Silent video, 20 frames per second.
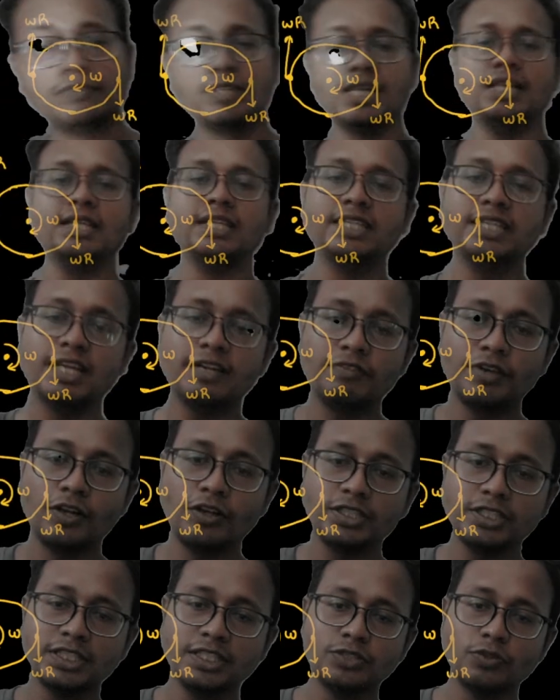So if the
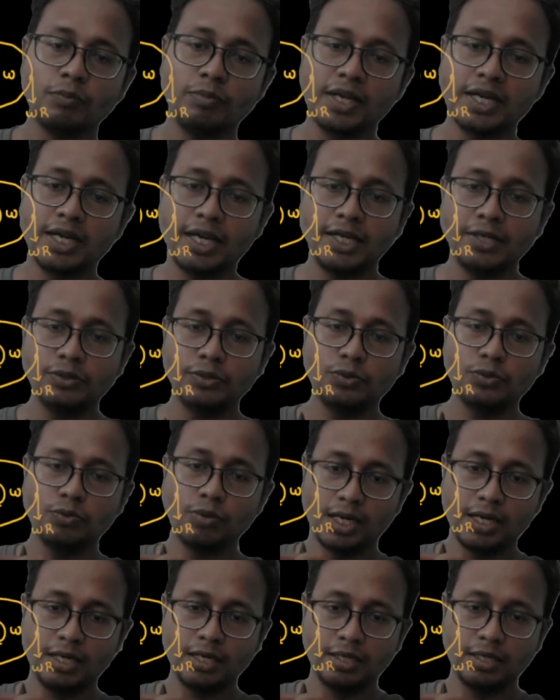linear velocity is omega
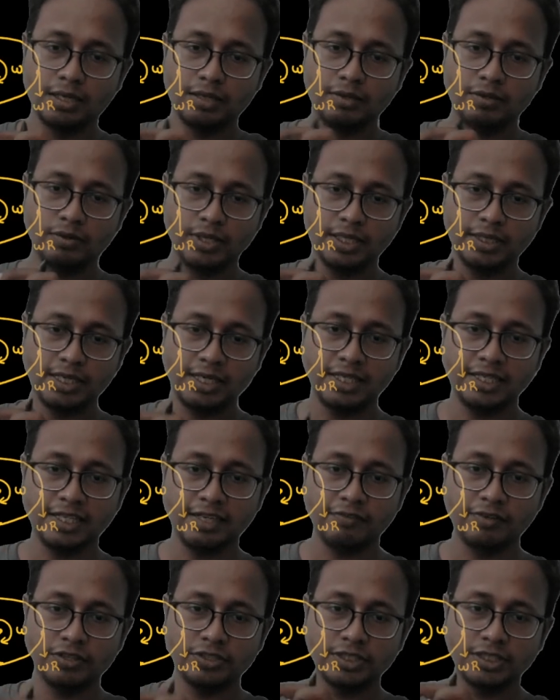into 2r, okay,
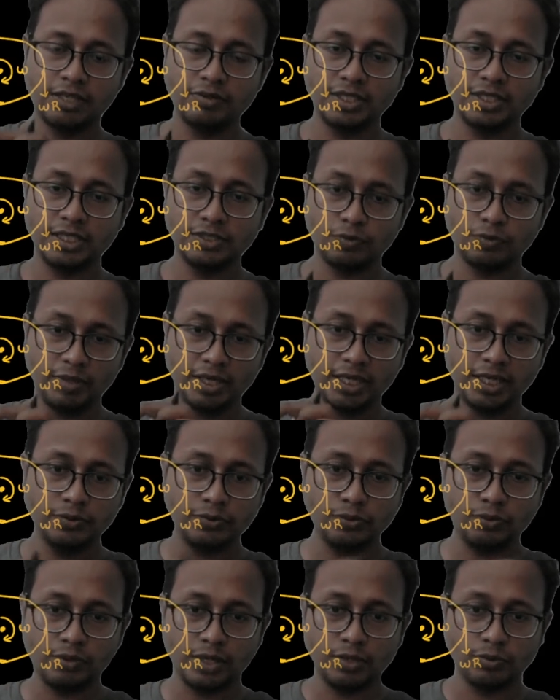the linear velocity out here is
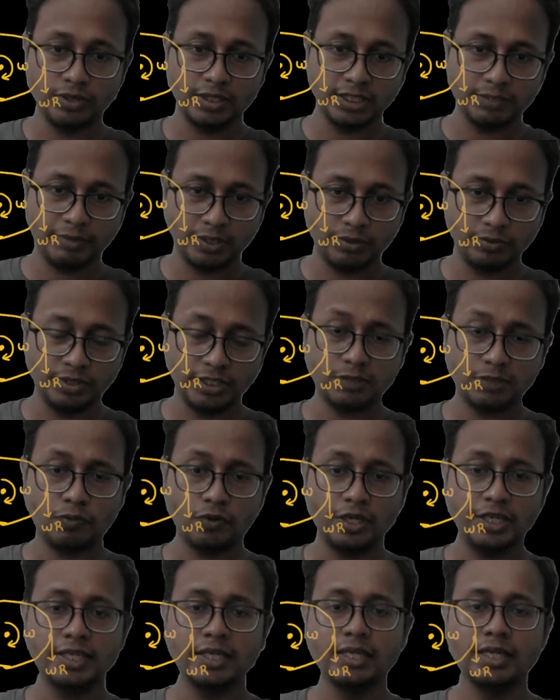omega into 2r with respect to
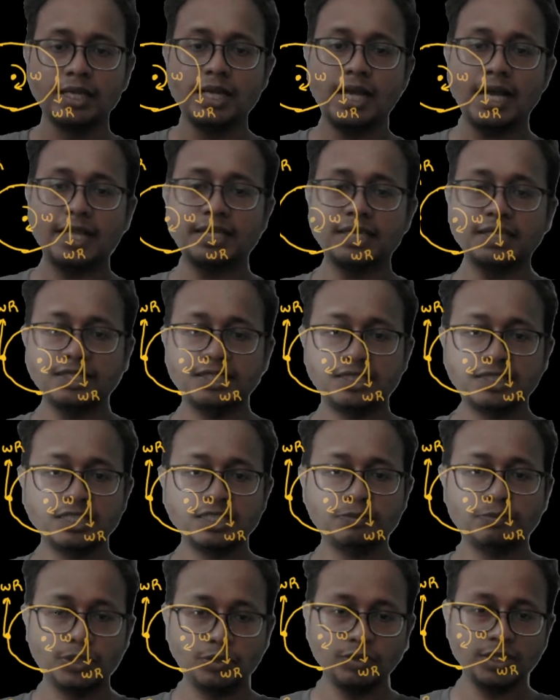this point, and the
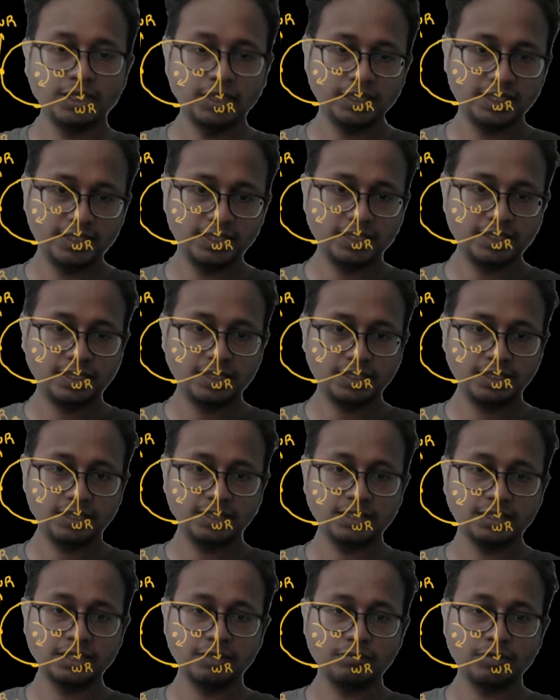distance between
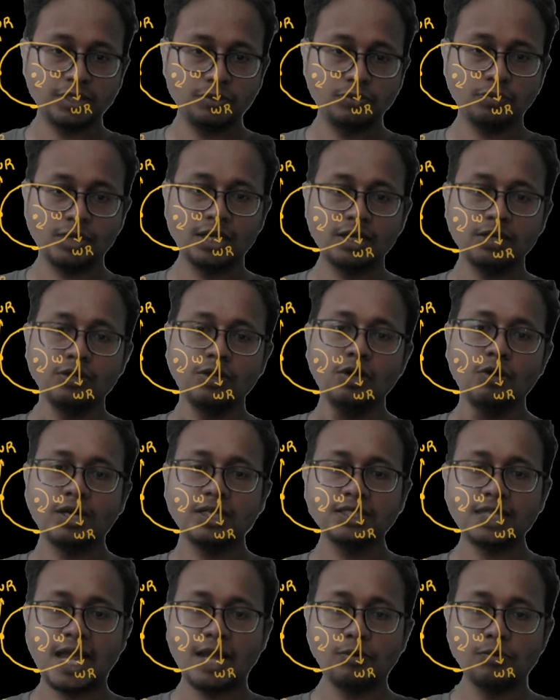this is nothing but 2r.
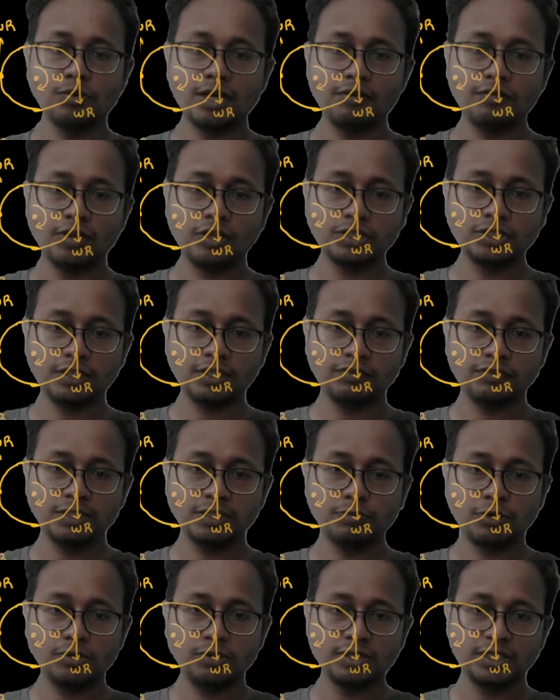What is the angular
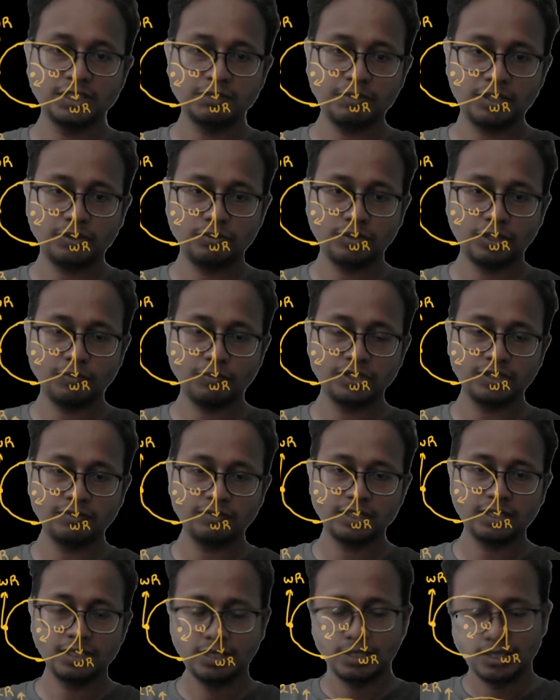velocity of this point with respect to the
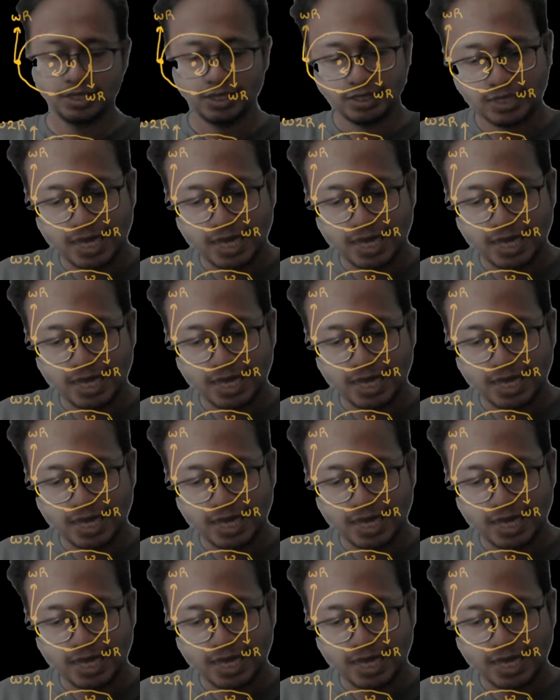observer?